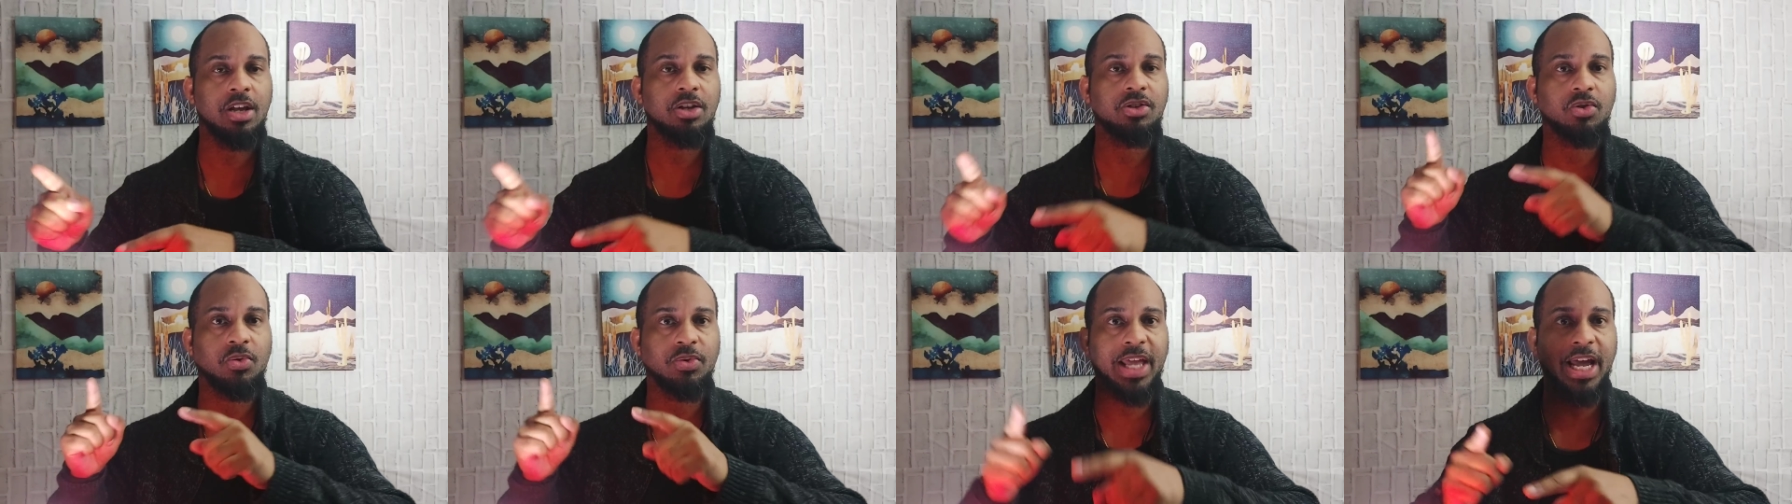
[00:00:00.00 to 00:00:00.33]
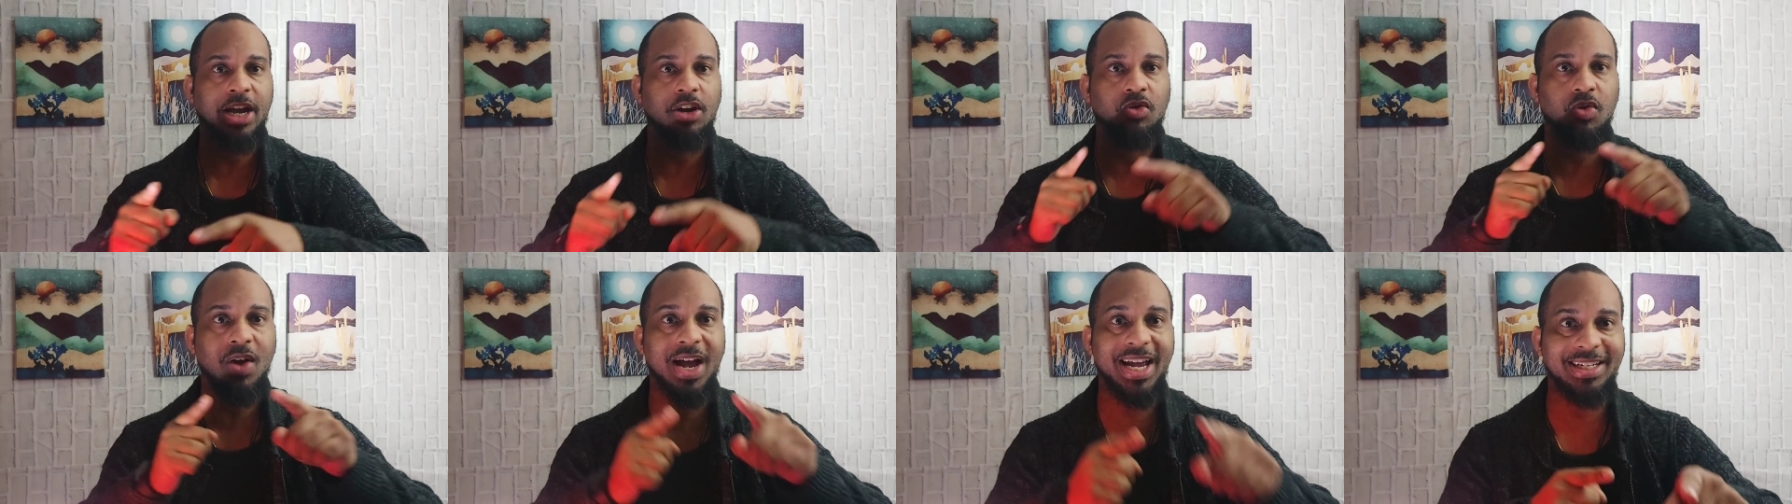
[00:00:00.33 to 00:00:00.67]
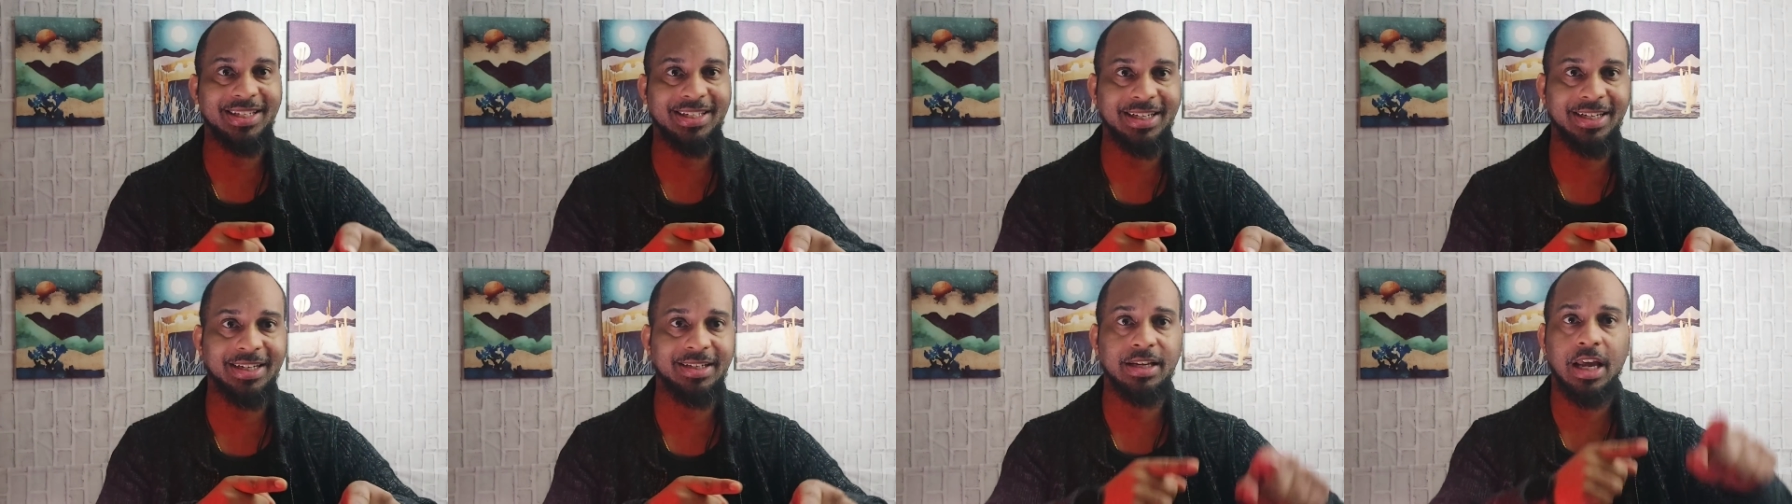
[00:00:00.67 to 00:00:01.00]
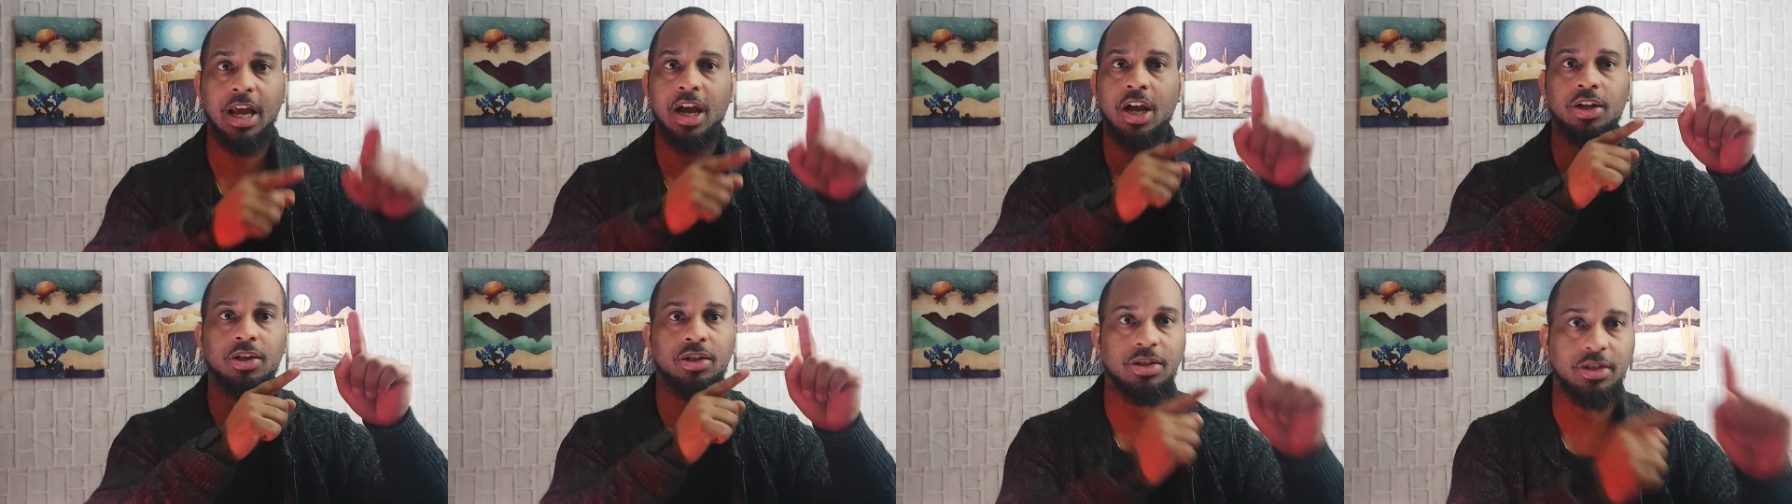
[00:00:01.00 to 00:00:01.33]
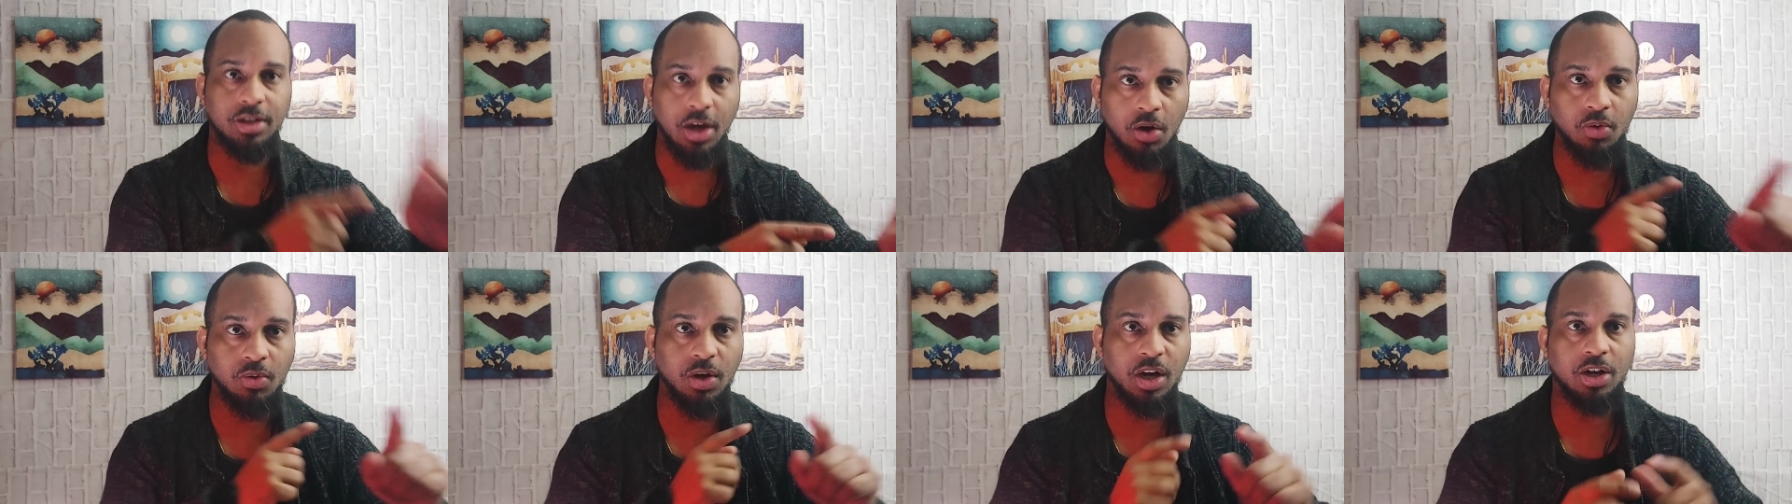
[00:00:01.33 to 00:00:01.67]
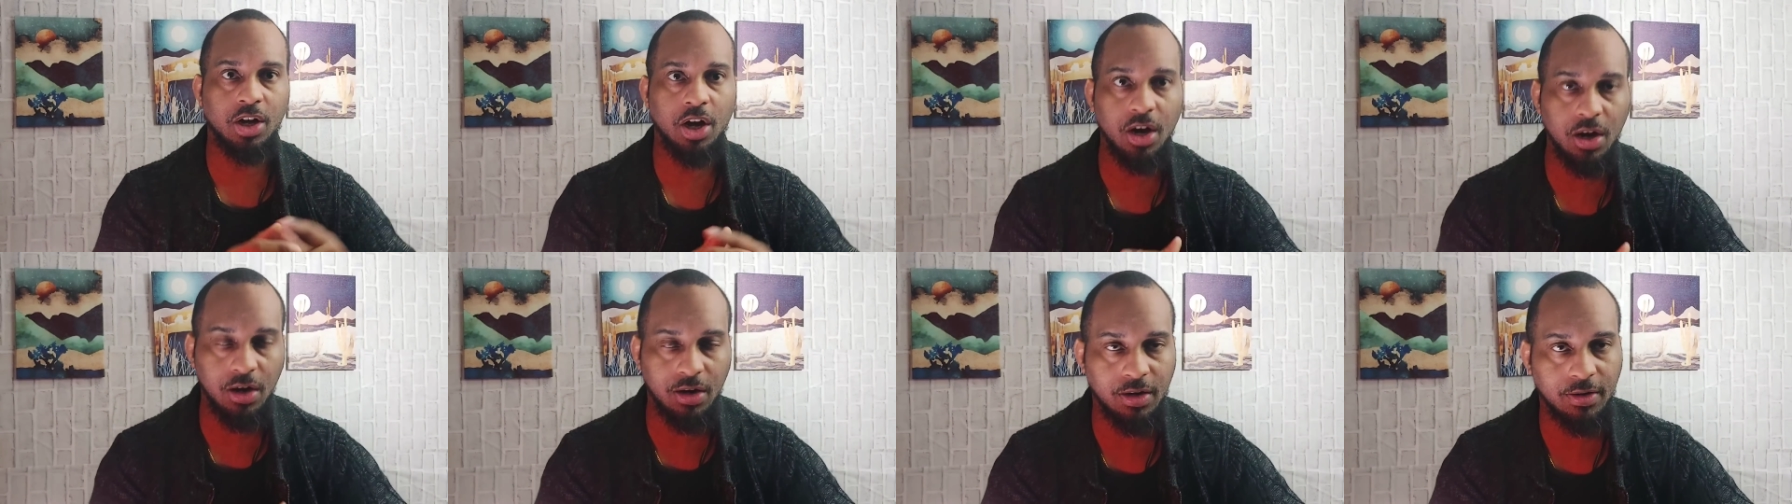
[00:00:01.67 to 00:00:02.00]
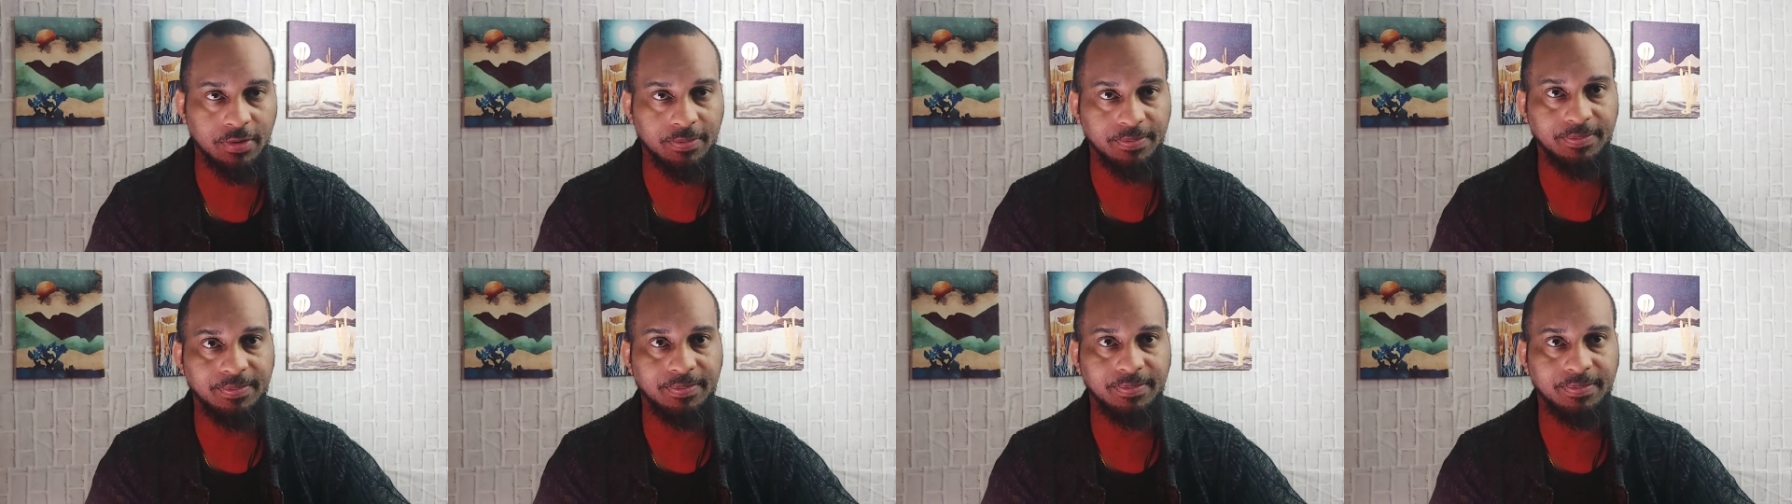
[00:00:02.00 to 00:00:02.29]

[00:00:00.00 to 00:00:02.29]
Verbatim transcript: so that crises don't occur?